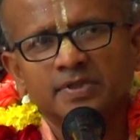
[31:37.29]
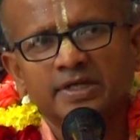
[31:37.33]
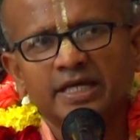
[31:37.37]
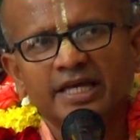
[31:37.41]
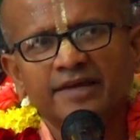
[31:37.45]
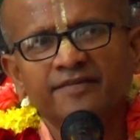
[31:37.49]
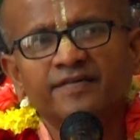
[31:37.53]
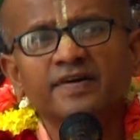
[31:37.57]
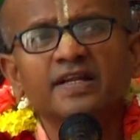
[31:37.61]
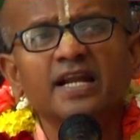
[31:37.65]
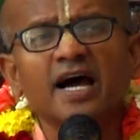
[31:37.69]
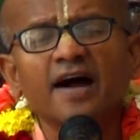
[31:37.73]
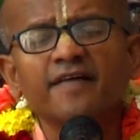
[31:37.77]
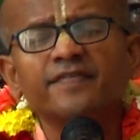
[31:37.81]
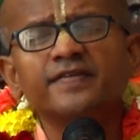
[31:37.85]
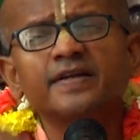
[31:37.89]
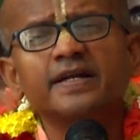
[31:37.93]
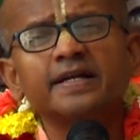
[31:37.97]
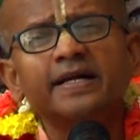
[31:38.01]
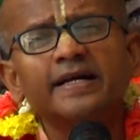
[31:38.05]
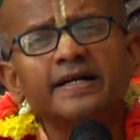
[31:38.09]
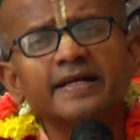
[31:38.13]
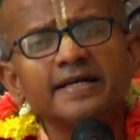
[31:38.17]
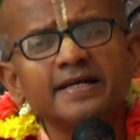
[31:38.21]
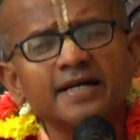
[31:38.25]
Even after
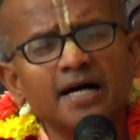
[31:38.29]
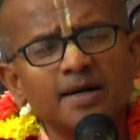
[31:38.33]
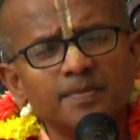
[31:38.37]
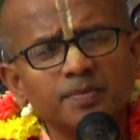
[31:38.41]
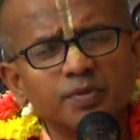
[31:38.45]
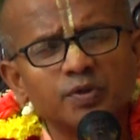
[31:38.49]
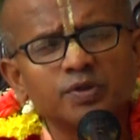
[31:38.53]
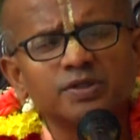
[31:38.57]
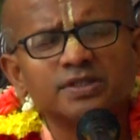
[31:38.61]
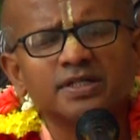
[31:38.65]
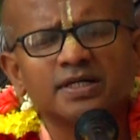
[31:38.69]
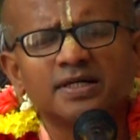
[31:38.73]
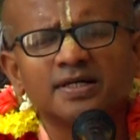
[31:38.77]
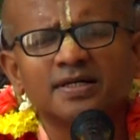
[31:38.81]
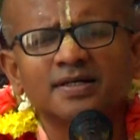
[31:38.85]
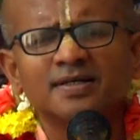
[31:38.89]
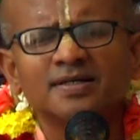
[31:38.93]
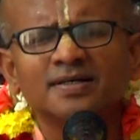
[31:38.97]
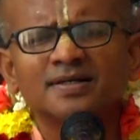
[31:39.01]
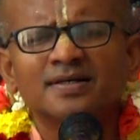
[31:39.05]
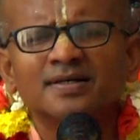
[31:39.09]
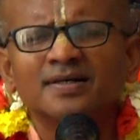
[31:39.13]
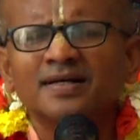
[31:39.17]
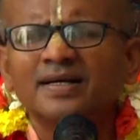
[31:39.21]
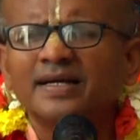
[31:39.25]
getting Amruta,
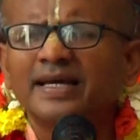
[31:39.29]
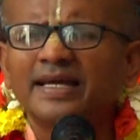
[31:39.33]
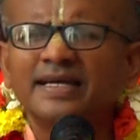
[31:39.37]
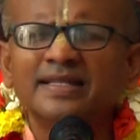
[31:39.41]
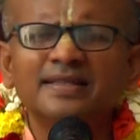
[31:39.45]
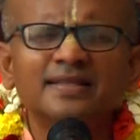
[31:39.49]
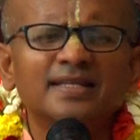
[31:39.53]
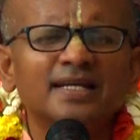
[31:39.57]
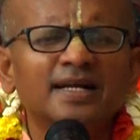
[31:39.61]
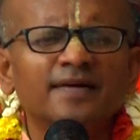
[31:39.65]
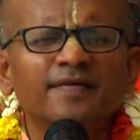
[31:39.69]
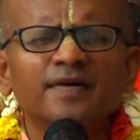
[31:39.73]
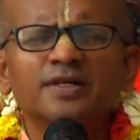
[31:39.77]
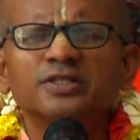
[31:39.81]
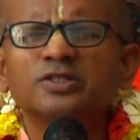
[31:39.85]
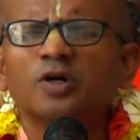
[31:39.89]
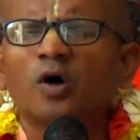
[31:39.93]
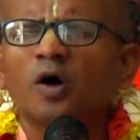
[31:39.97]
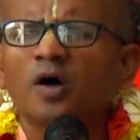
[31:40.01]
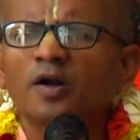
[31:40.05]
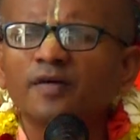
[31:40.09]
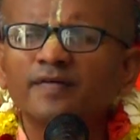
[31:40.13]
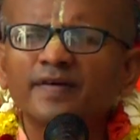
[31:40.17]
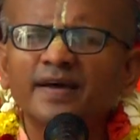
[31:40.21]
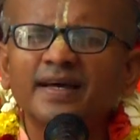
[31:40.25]
Indra was
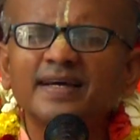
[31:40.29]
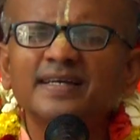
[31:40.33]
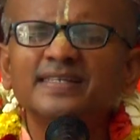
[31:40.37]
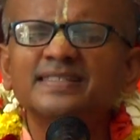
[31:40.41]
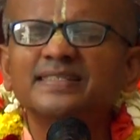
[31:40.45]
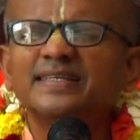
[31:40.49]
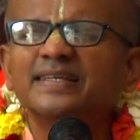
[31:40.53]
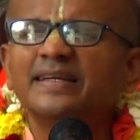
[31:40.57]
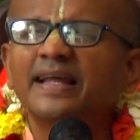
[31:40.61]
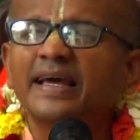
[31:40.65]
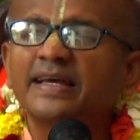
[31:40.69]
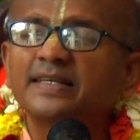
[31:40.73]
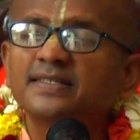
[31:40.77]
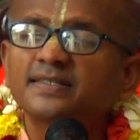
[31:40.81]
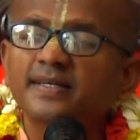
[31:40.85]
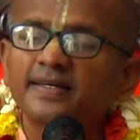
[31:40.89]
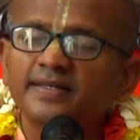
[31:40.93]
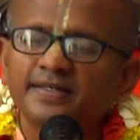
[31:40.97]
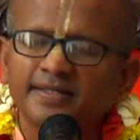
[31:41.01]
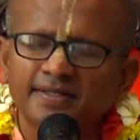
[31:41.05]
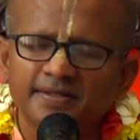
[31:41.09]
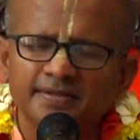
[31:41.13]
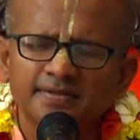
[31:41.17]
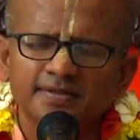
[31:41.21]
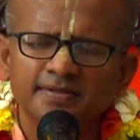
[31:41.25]
always in
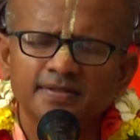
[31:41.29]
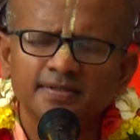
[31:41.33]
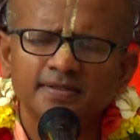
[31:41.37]
anxiety.